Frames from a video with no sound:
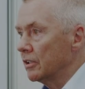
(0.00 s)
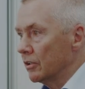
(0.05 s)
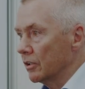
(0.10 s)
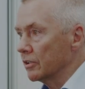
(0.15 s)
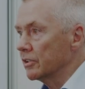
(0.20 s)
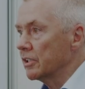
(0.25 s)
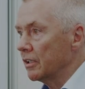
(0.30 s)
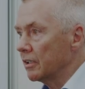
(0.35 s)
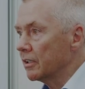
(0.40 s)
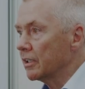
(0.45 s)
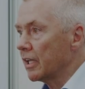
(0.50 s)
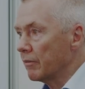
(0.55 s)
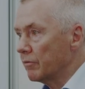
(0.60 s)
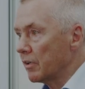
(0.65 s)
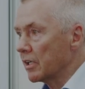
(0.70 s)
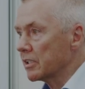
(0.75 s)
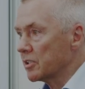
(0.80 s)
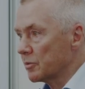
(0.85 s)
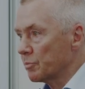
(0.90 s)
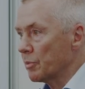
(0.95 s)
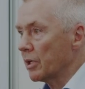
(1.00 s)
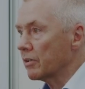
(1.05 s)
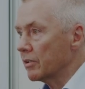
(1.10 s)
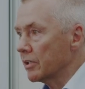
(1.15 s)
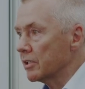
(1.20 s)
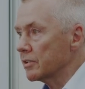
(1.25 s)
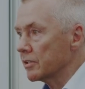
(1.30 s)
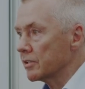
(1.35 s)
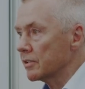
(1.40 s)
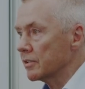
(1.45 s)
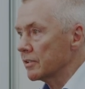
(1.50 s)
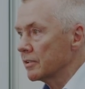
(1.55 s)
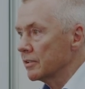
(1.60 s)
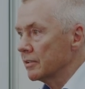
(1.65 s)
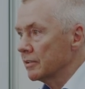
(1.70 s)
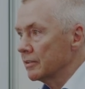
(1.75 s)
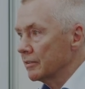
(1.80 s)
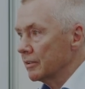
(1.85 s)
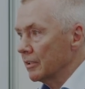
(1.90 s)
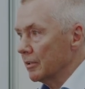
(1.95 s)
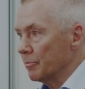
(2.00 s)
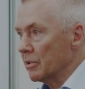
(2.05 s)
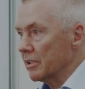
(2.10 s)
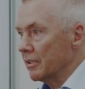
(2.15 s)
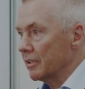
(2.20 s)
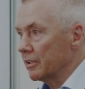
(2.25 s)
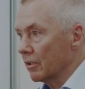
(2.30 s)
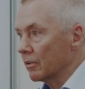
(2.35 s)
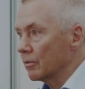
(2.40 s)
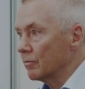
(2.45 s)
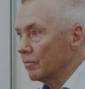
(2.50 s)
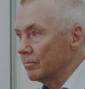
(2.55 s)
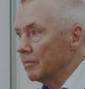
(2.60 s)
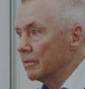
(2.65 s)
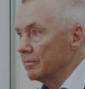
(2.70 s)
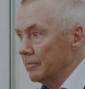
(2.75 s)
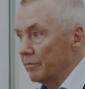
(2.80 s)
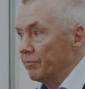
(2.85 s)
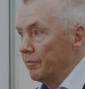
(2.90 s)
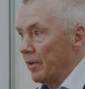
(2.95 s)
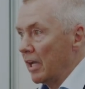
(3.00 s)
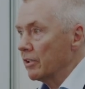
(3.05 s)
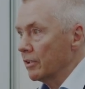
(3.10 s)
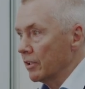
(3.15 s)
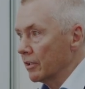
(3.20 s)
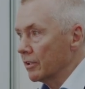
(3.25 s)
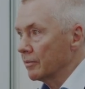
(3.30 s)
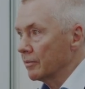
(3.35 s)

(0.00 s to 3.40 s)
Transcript: until they've experienced, you know, a failure.